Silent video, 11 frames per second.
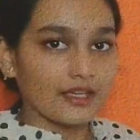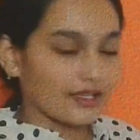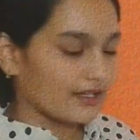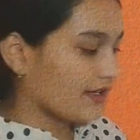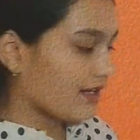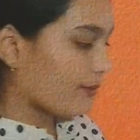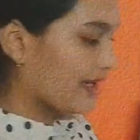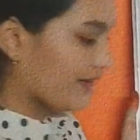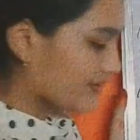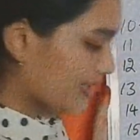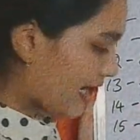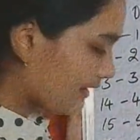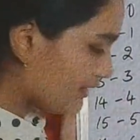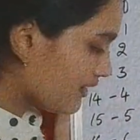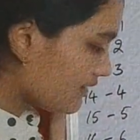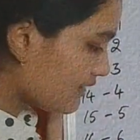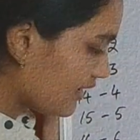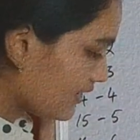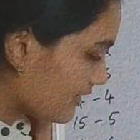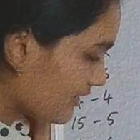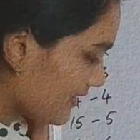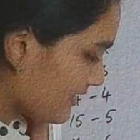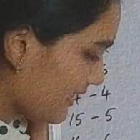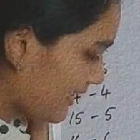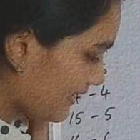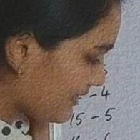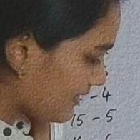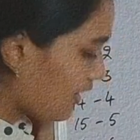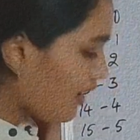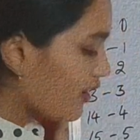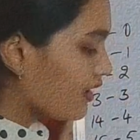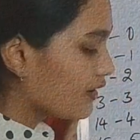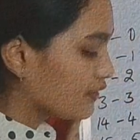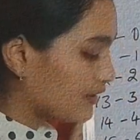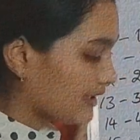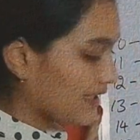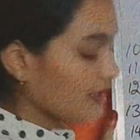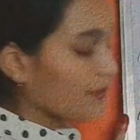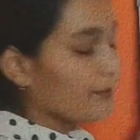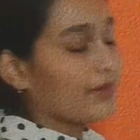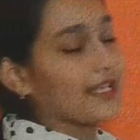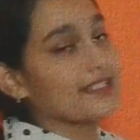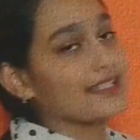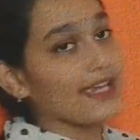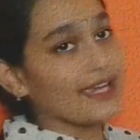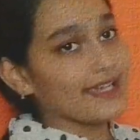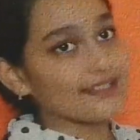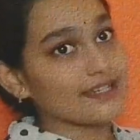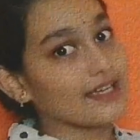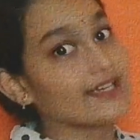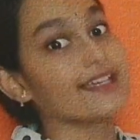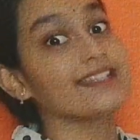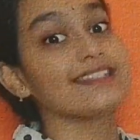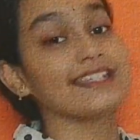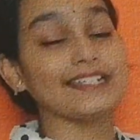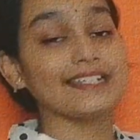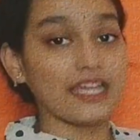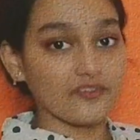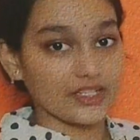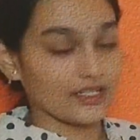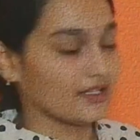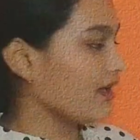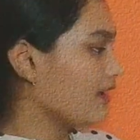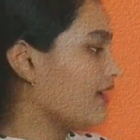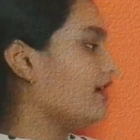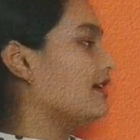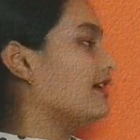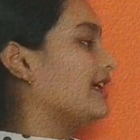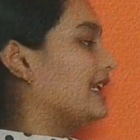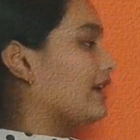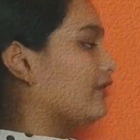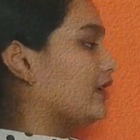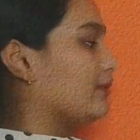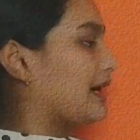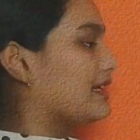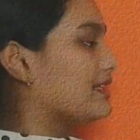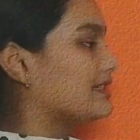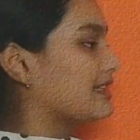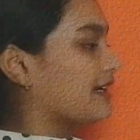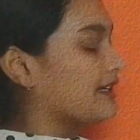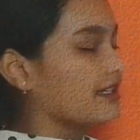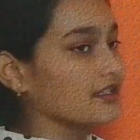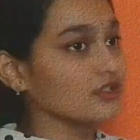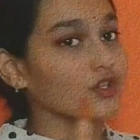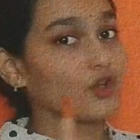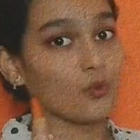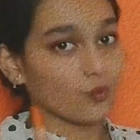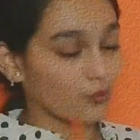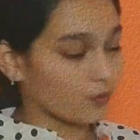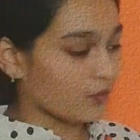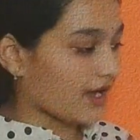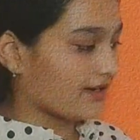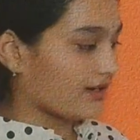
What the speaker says: Now we have to add this 3 to this 8. 3 plus 8 is 11. 11 minus 10 is 1.